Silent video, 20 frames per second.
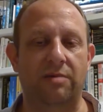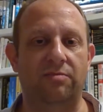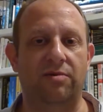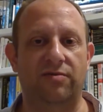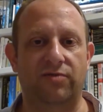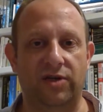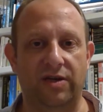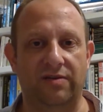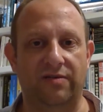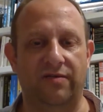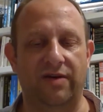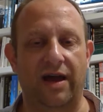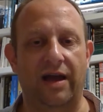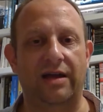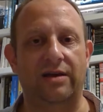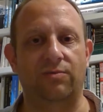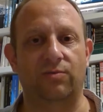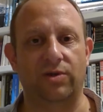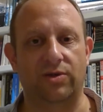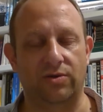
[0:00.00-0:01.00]
which is the
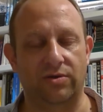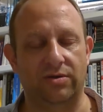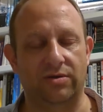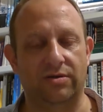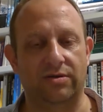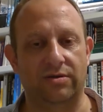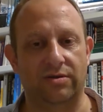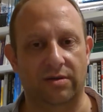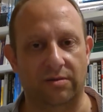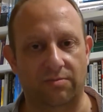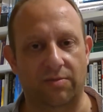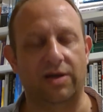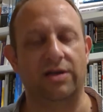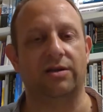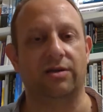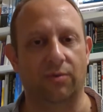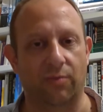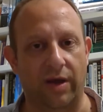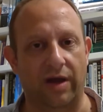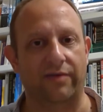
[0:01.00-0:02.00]
political wing of the IRA,
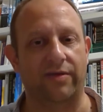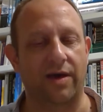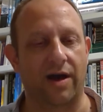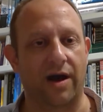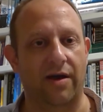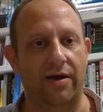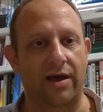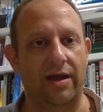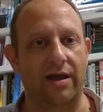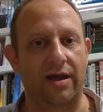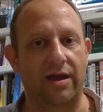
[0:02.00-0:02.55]
the